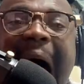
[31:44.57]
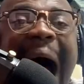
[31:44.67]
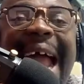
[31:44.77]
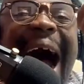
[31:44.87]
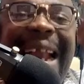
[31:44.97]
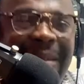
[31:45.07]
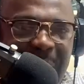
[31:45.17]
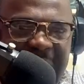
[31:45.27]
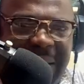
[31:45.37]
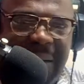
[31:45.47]
I
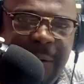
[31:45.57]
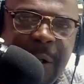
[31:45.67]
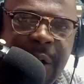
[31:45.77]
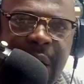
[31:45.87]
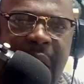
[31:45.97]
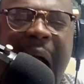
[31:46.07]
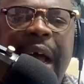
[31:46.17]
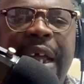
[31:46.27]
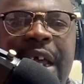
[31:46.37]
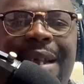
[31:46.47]
admit.
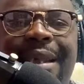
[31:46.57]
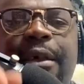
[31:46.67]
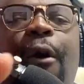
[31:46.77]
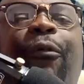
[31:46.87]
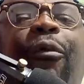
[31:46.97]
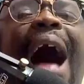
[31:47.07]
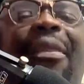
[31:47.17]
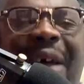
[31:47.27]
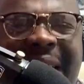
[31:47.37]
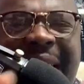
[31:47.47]
He is your
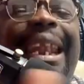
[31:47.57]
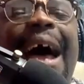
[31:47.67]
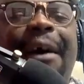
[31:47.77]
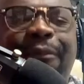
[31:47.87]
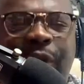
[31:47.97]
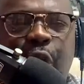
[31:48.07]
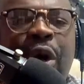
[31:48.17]
Father. He loves you.